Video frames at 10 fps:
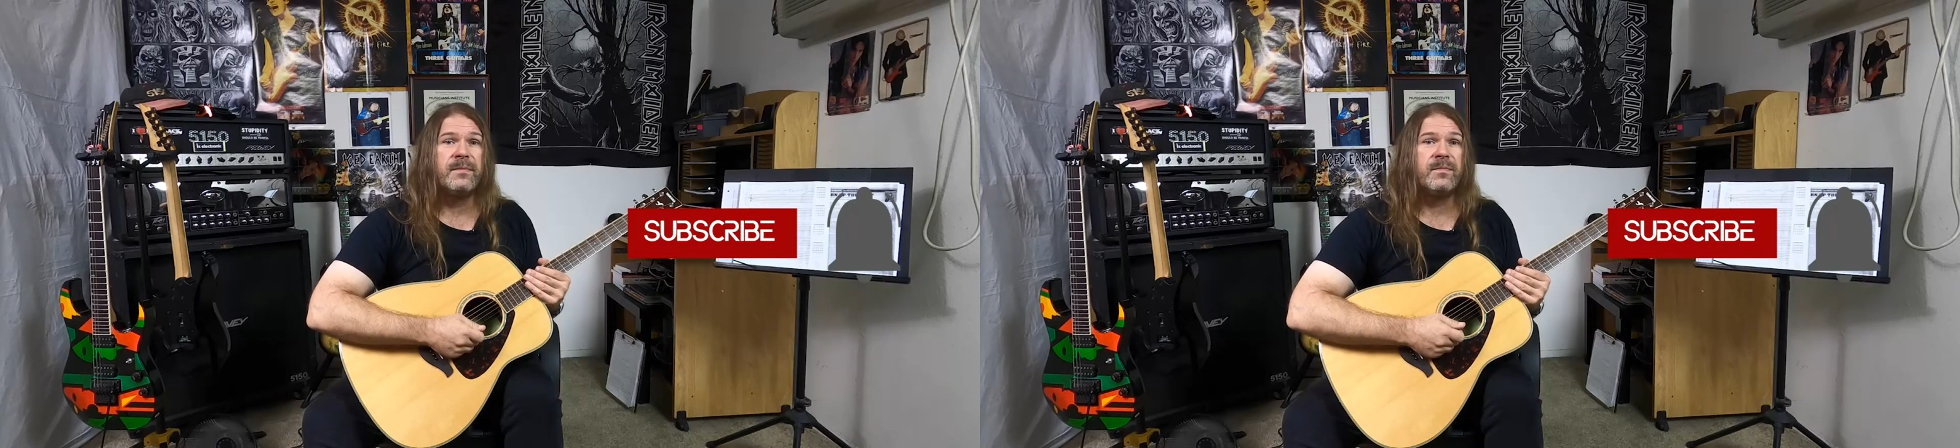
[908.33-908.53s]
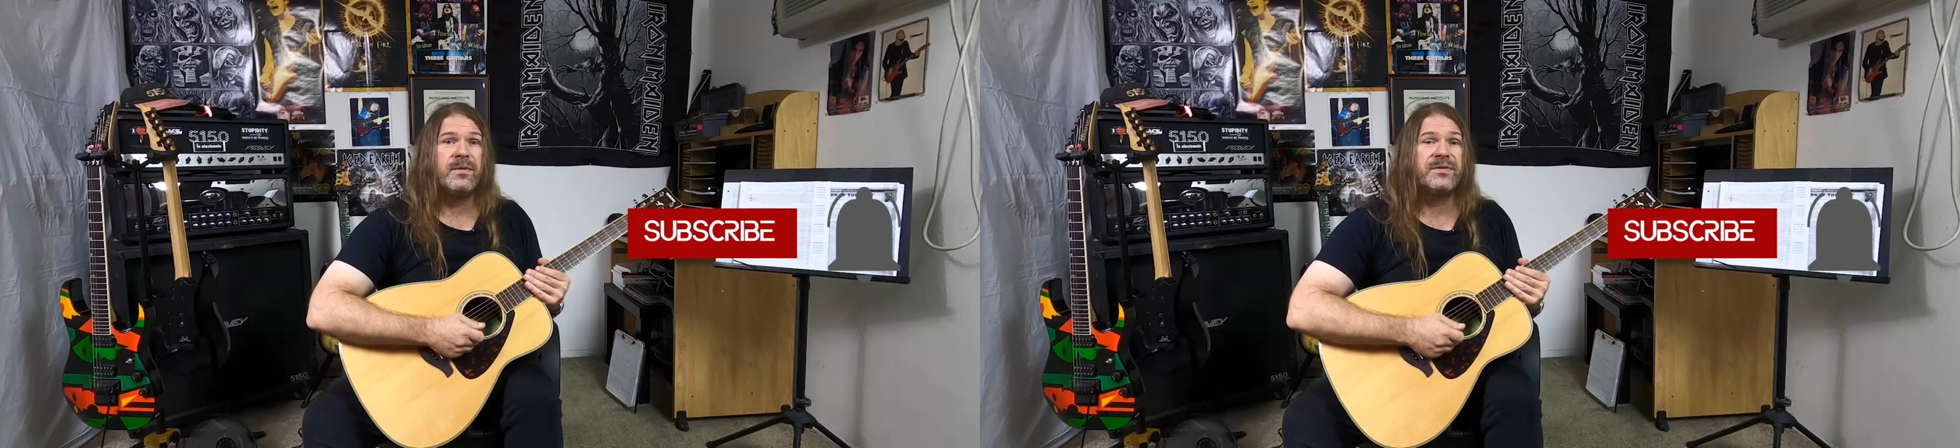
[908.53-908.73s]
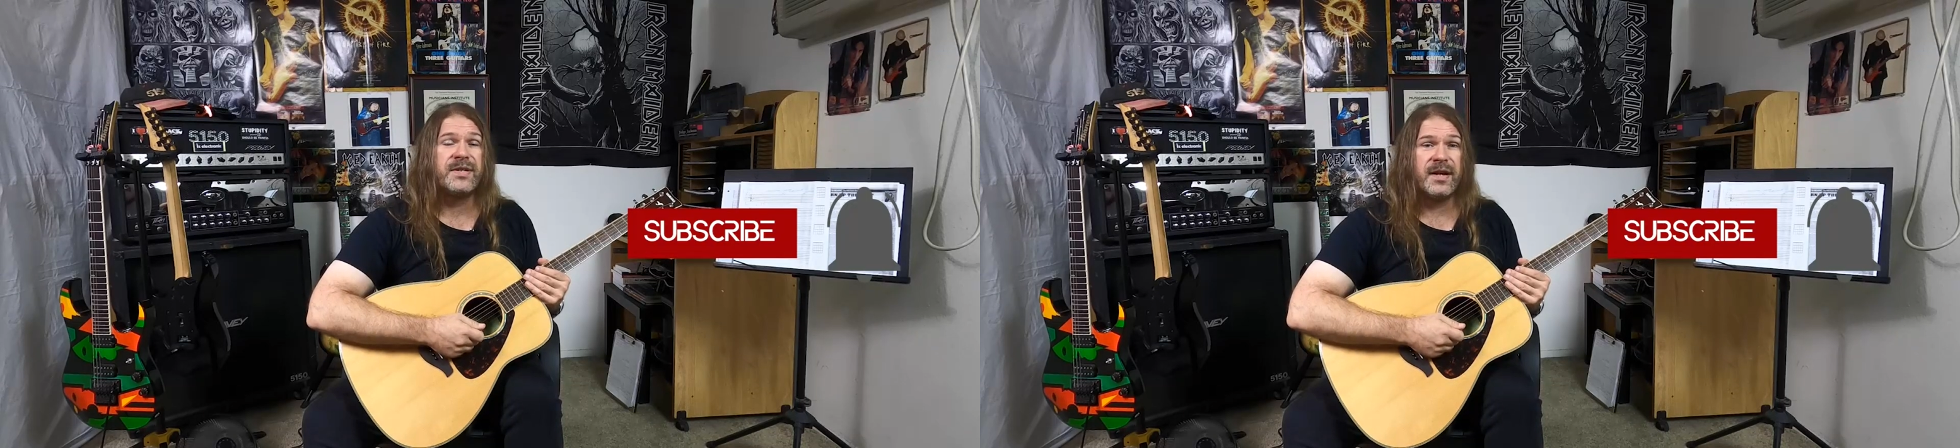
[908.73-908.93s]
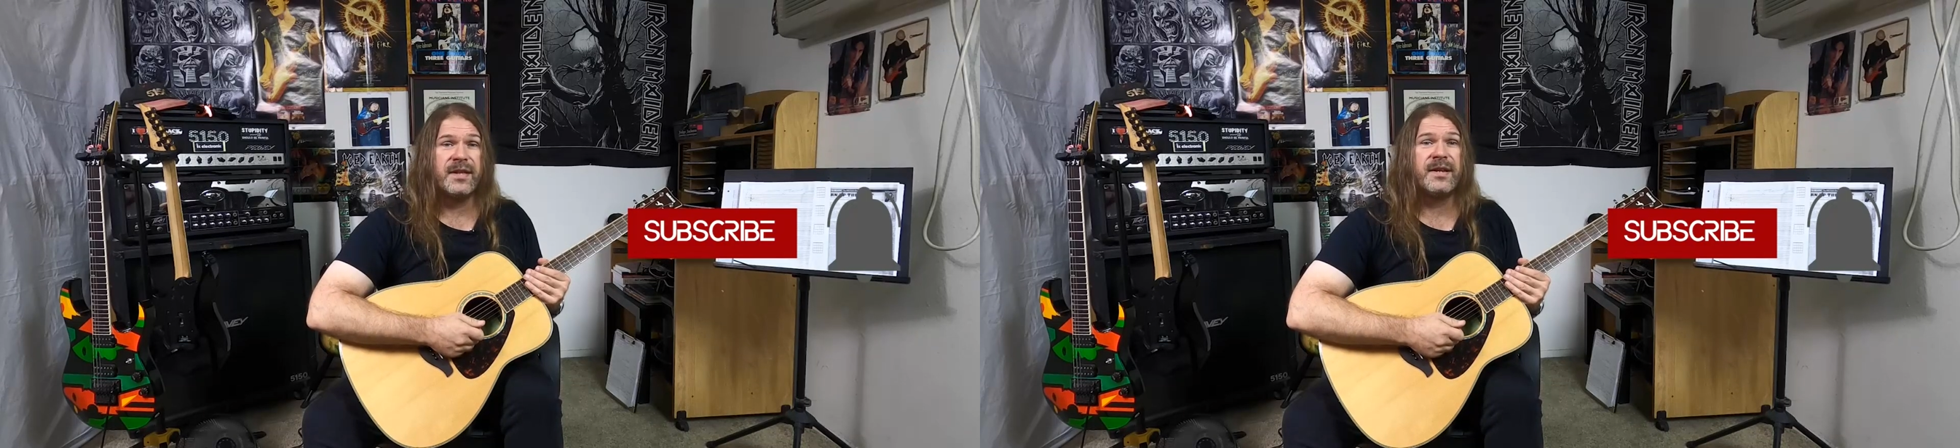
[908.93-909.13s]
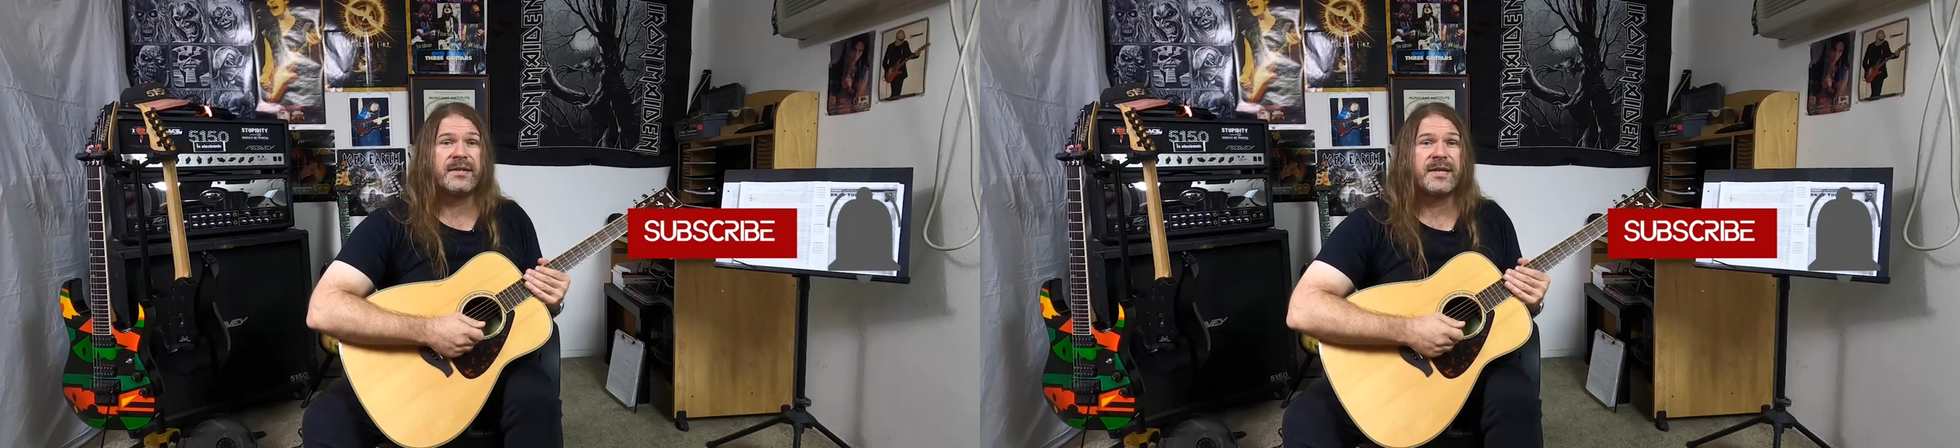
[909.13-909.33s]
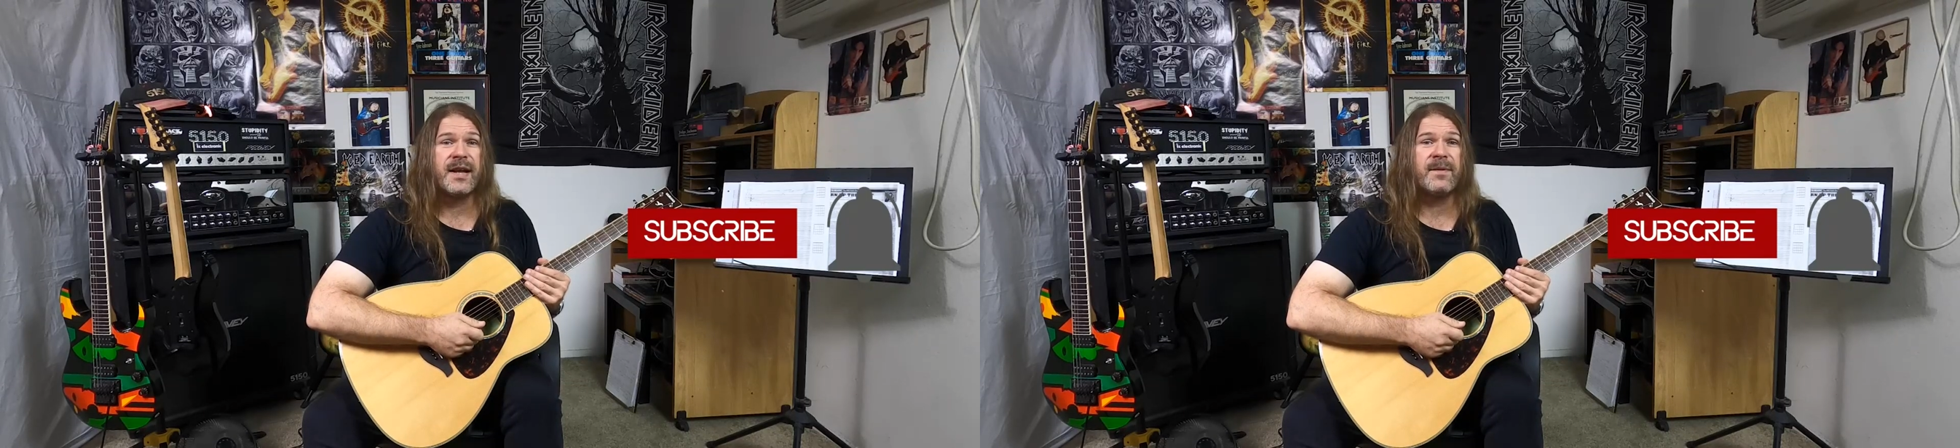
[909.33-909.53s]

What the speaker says: We'll see you on the next time